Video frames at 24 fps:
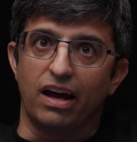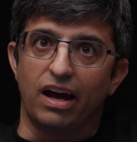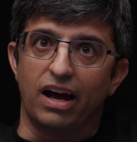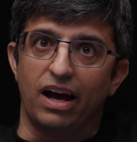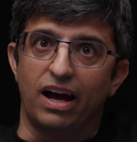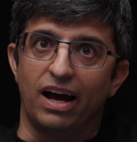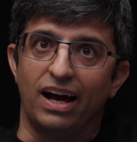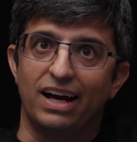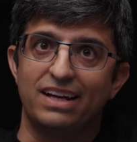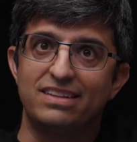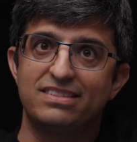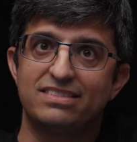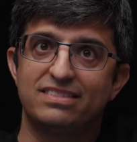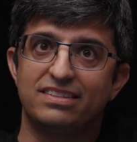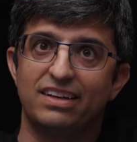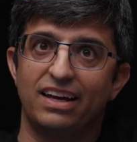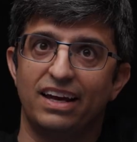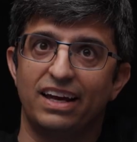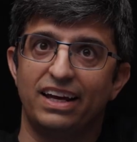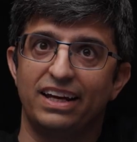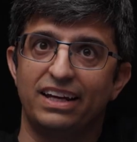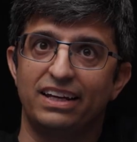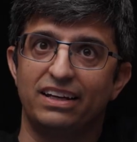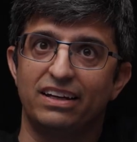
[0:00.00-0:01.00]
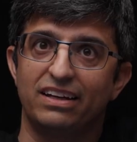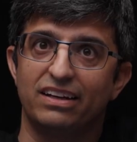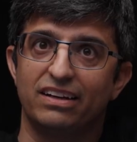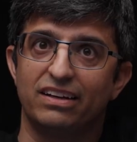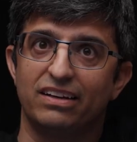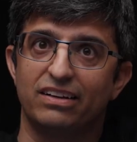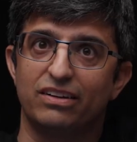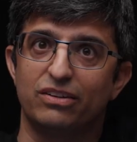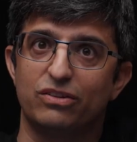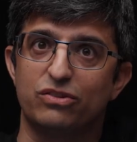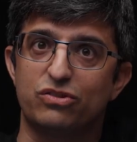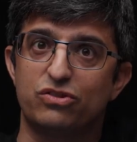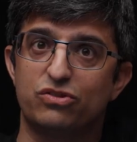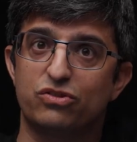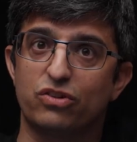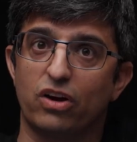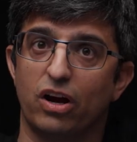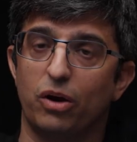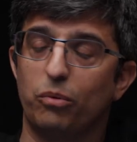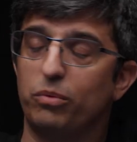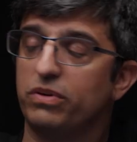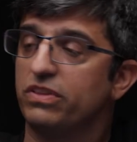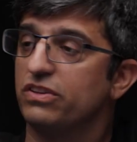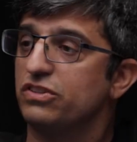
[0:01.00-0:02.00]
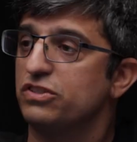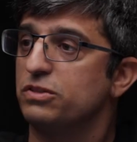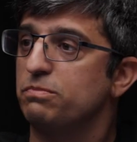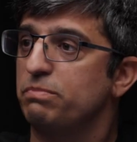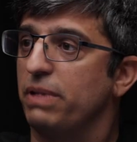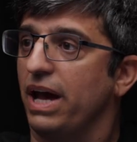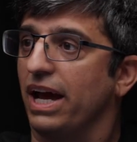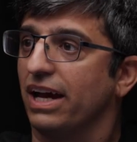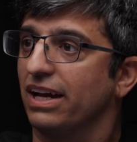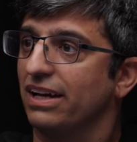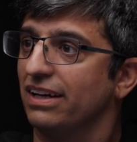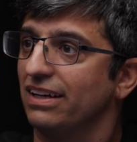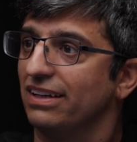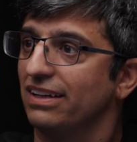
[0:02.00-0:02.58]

I'd say start with a spec.